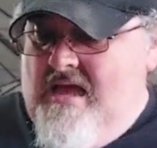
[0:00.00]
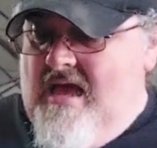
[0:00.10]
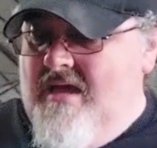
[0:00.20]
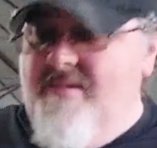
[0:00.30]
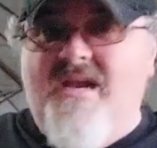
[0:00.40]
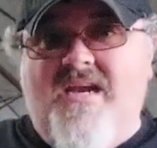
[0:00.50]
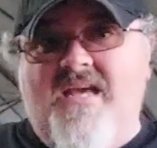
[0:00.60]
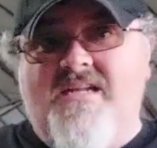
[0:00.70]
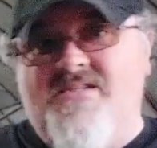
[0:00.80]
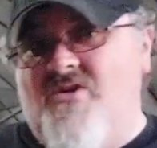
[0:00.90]
I'm an
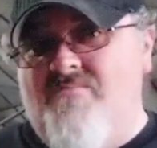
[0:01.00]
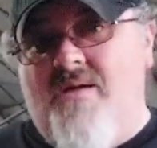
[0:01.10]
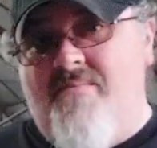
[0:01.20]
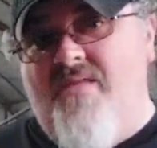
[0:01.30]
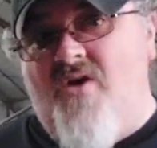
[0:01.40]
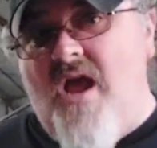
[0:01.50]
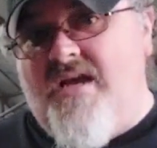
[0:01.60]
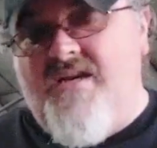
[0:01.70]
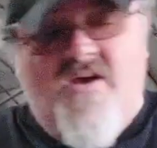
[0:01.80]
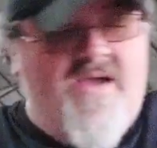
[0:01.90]
idiot and told my mother I
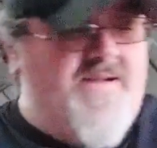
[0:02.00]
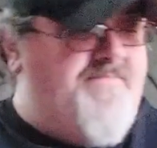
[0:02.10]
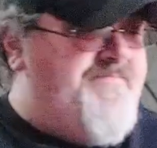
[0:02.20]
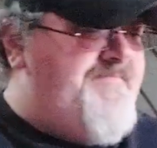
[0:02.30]
could do it.